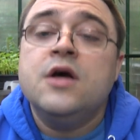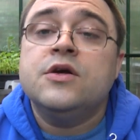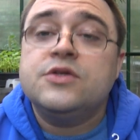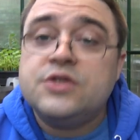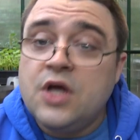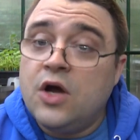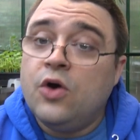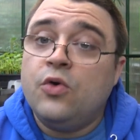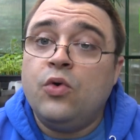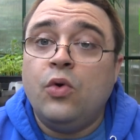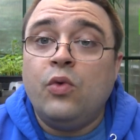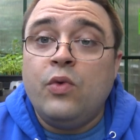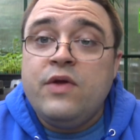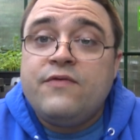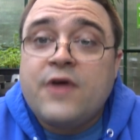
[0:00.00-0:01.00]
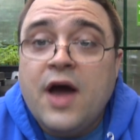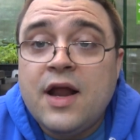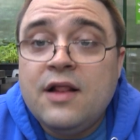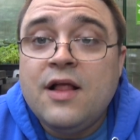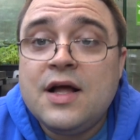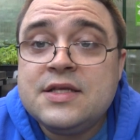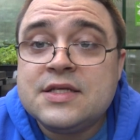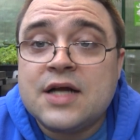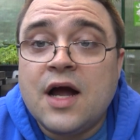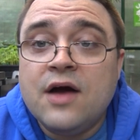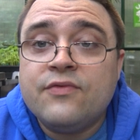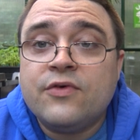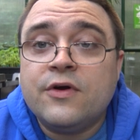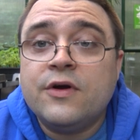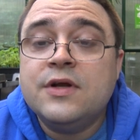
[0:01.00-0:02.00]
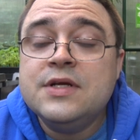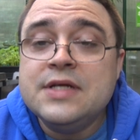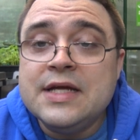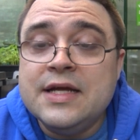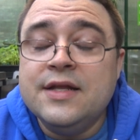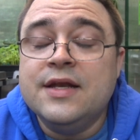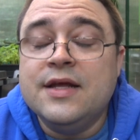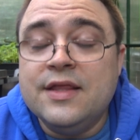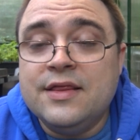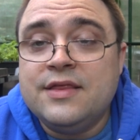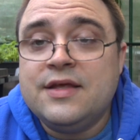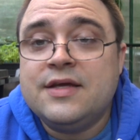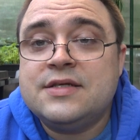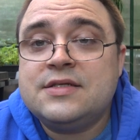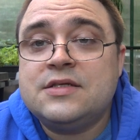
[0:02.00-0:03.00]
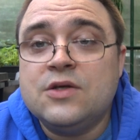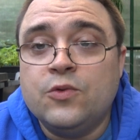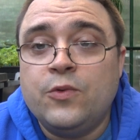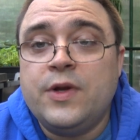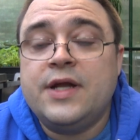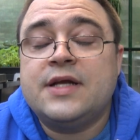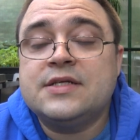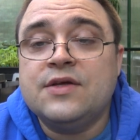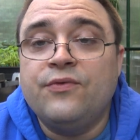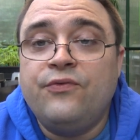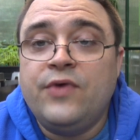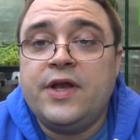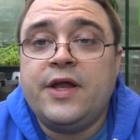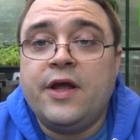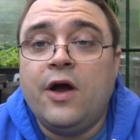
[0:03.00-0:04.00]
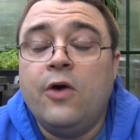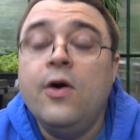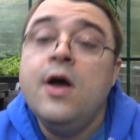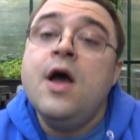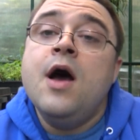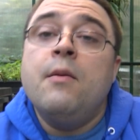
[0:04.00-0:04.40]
So we've got a lot to cover in this week's video,